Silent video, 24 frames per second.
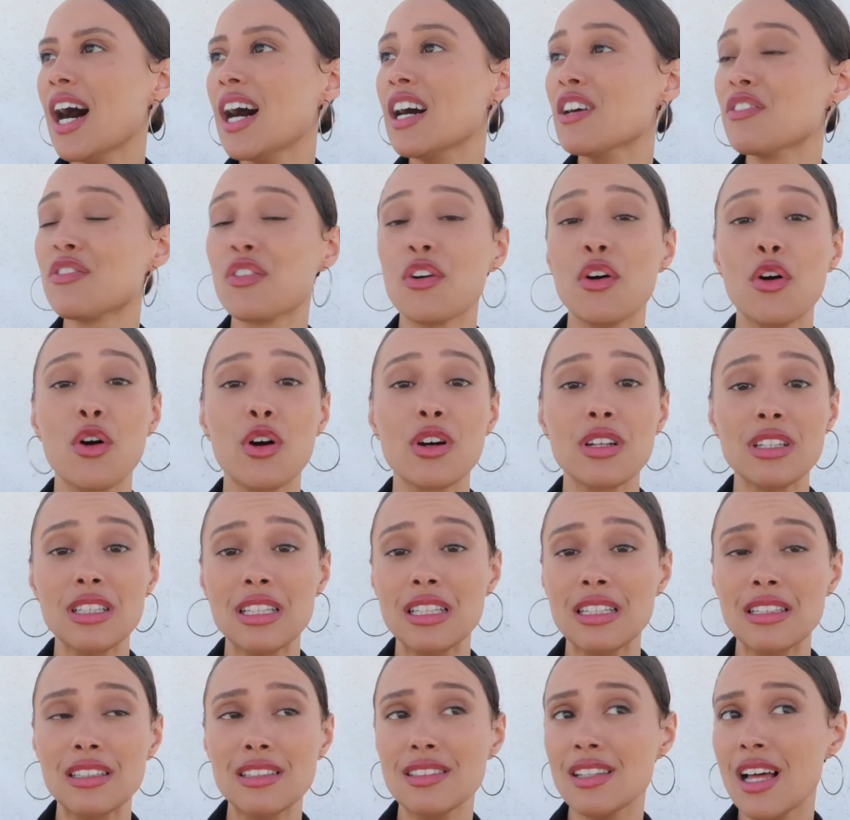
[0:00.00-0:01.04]
for
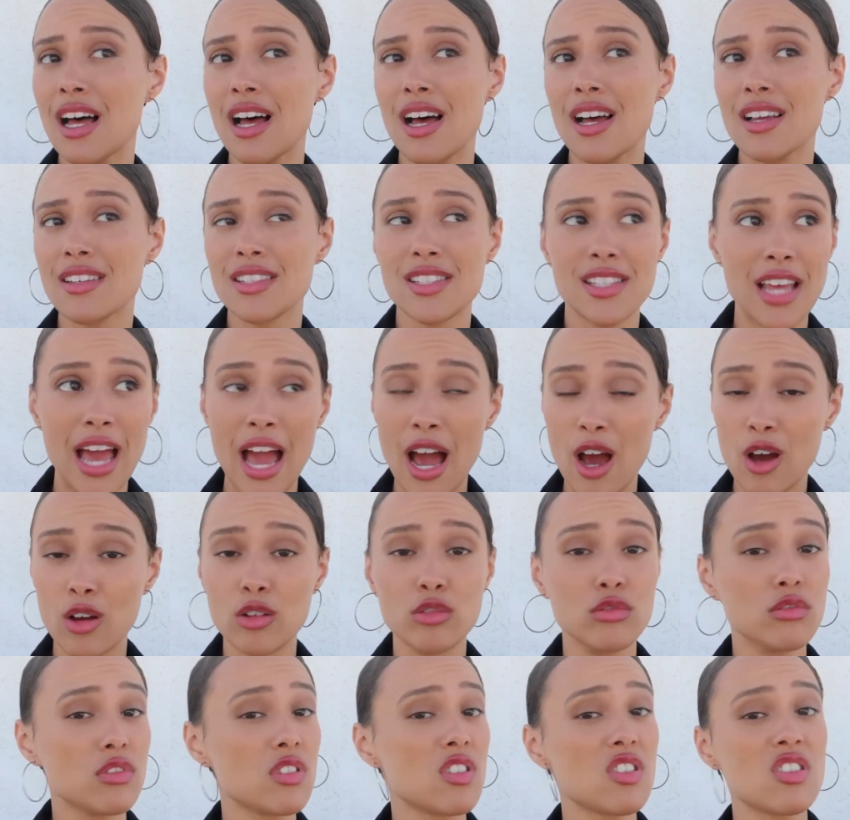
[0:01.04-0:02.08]

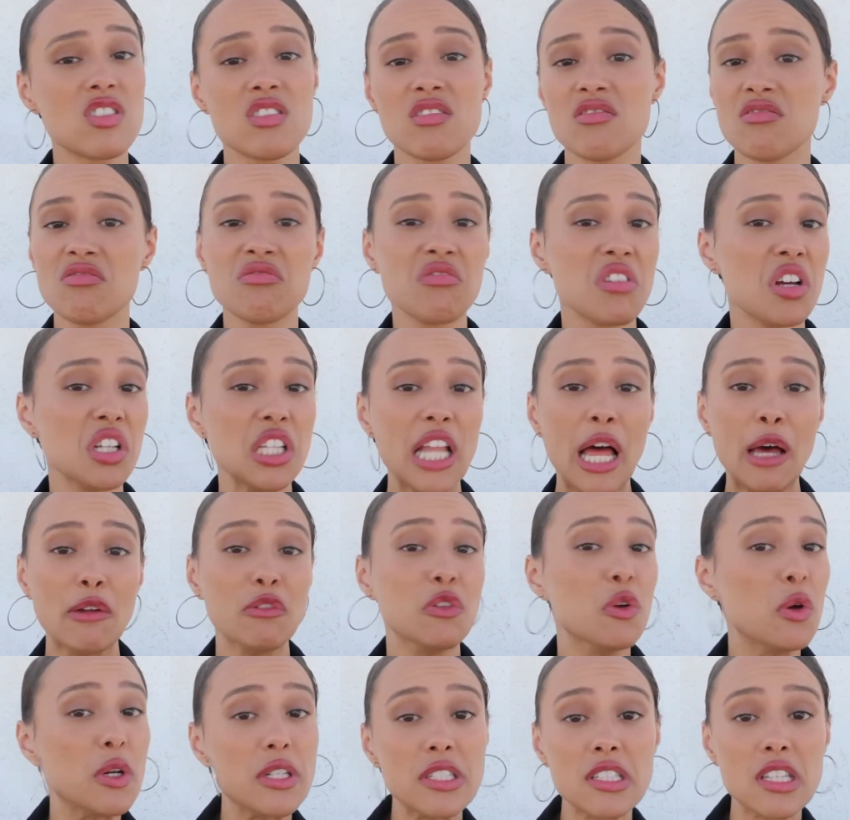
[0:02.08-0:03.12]
sound, loud
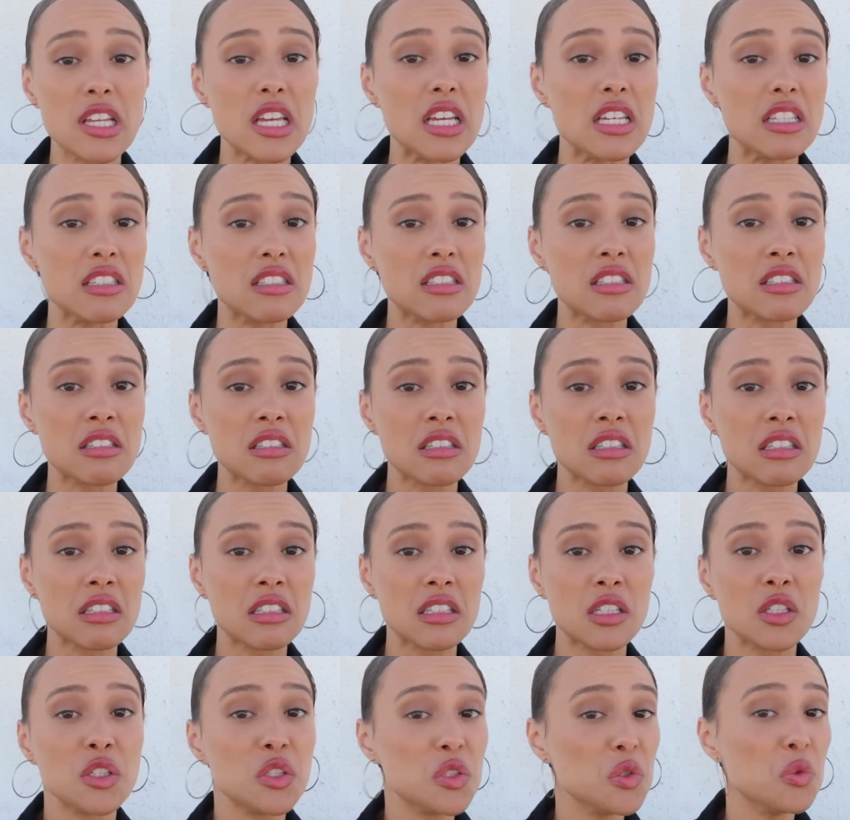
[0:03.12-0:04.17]
noises,
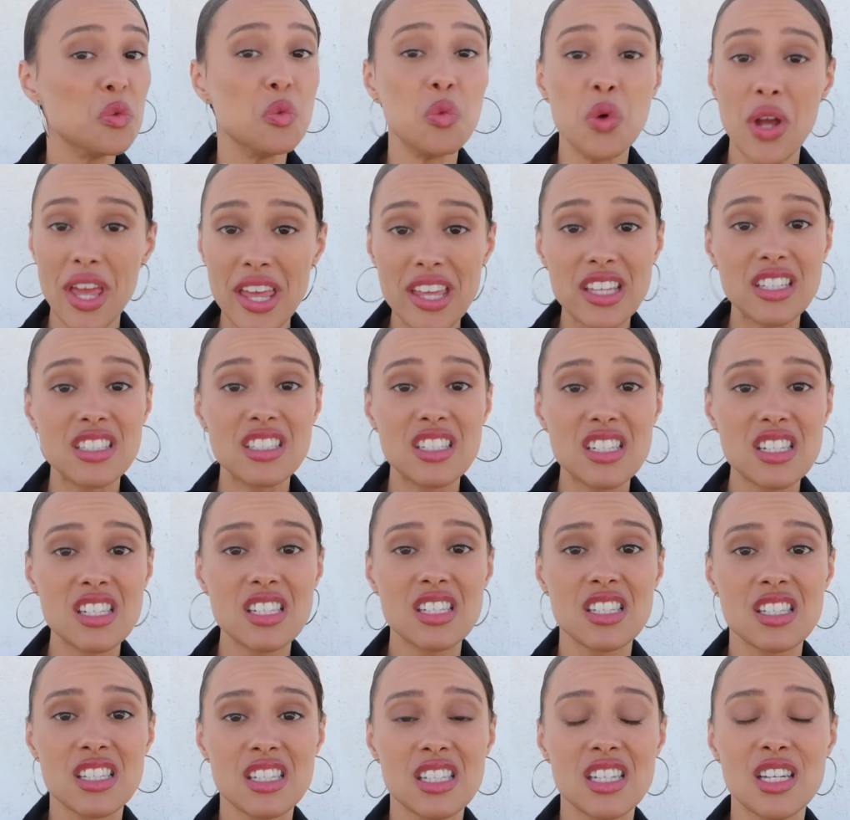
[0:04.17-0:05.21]
the wind,
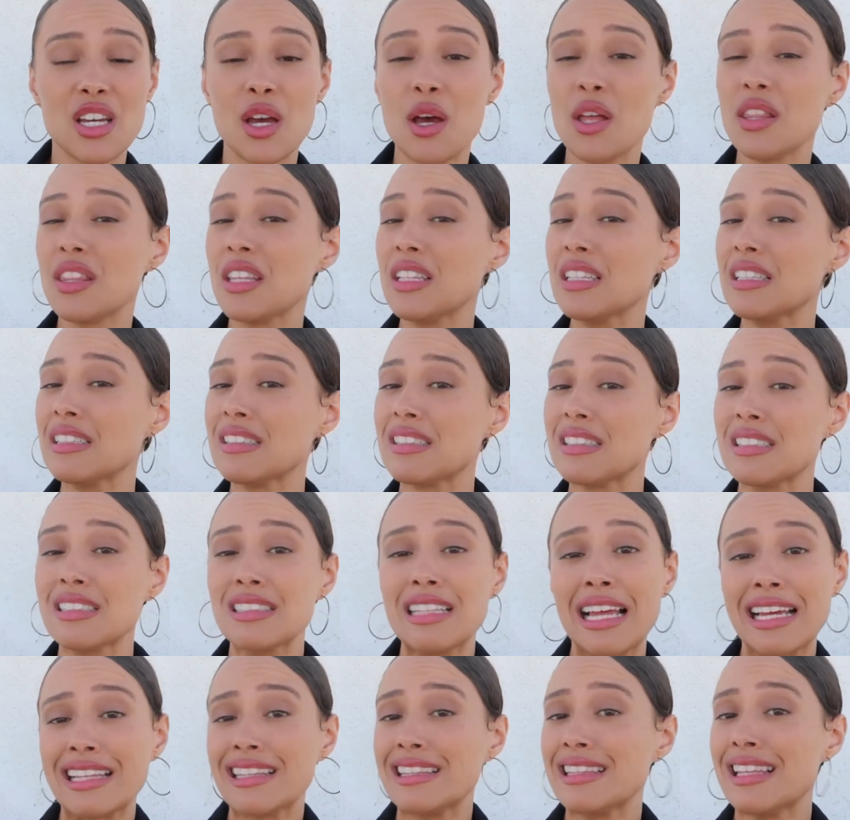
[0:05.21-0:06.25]
the
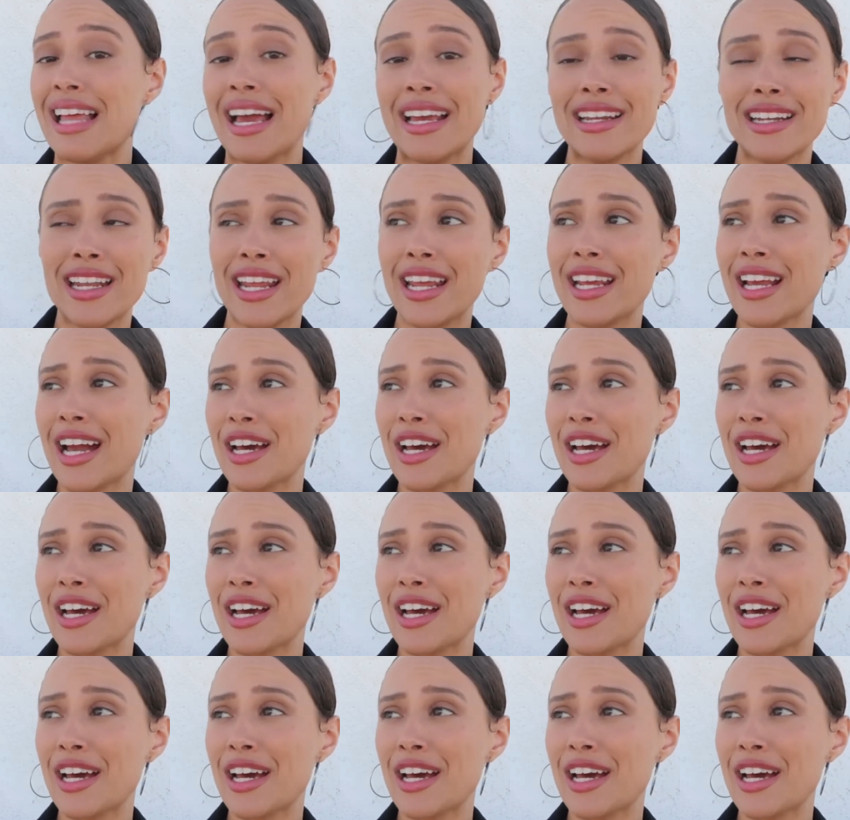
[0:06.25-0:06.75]
like lighting.